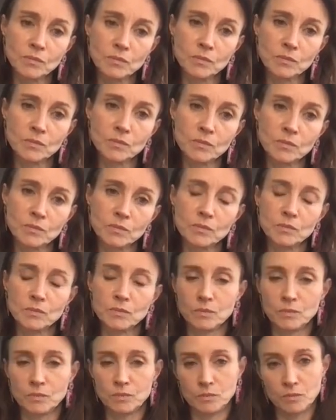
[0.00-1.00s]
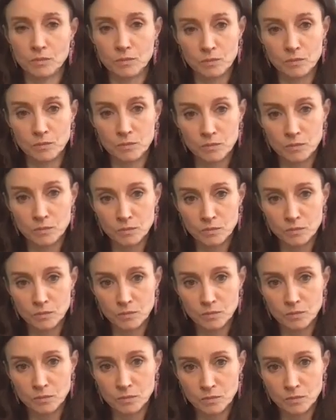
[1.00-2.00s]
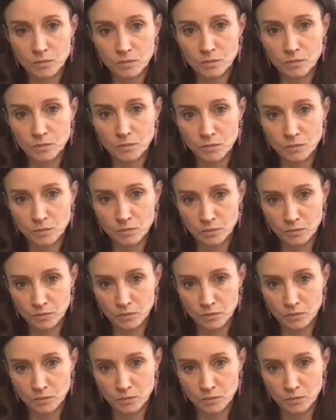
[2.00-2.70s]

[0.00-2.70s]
The person shown says nothing.